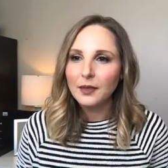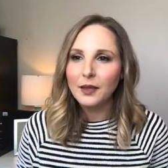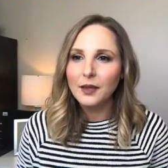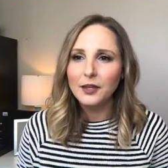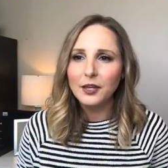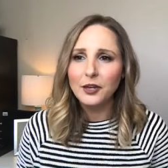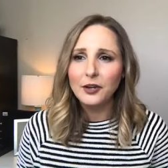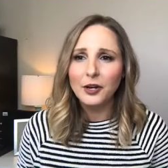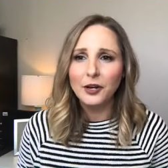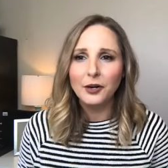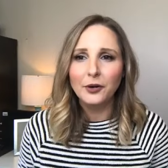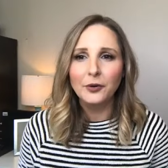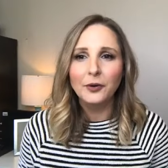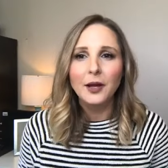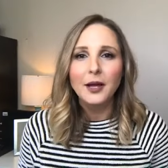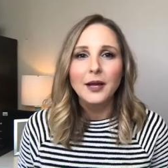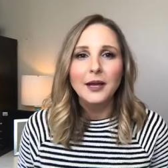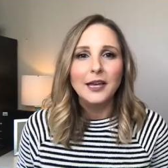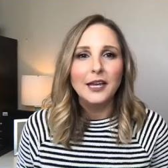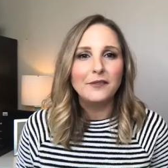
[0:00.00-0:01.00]

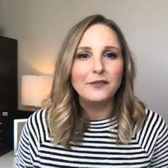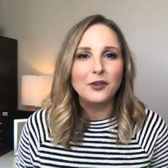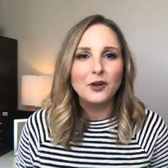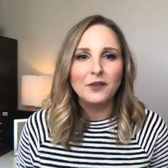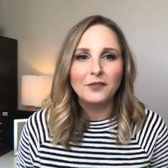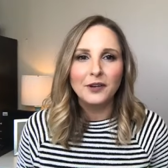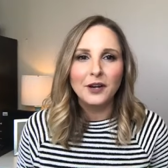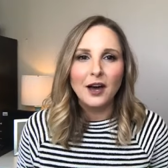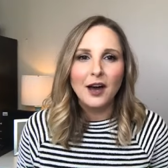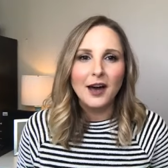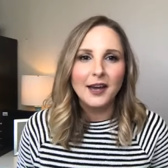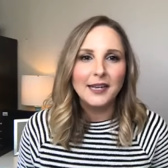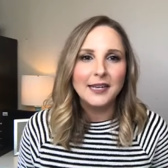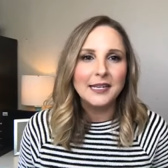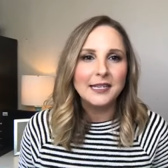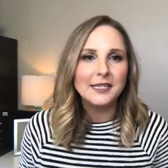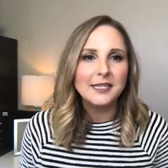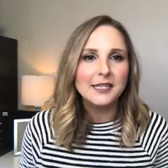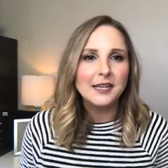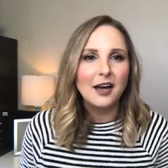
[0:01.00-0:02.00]
if you have an
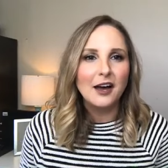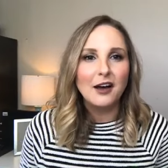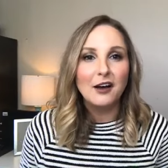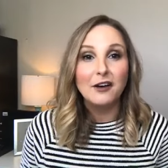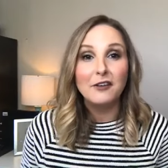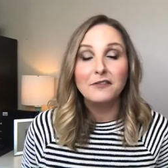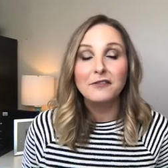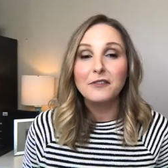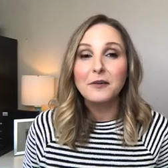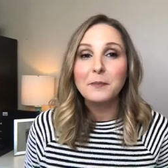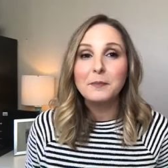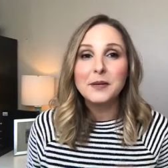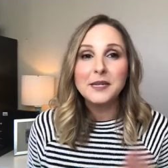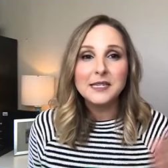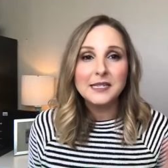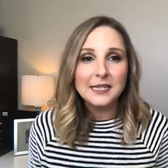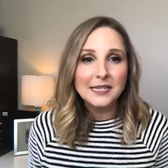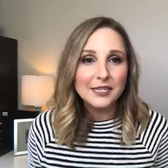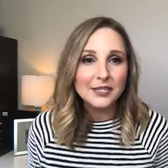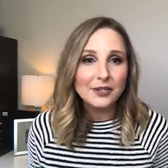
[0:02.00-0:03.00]
audience of
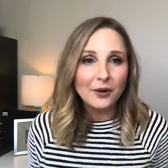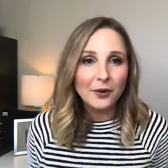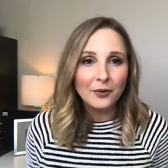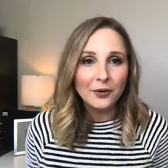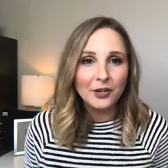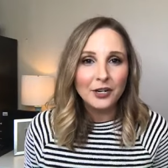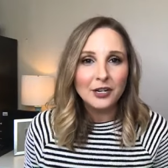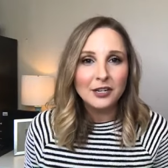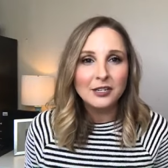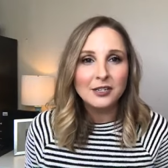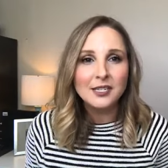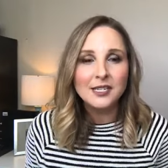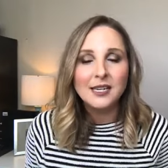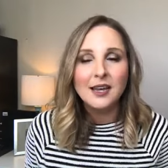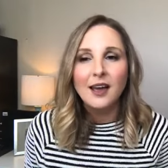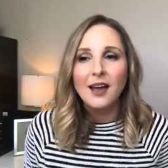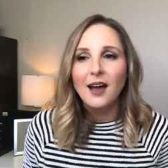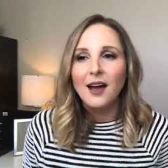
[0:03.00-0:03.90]
business owners,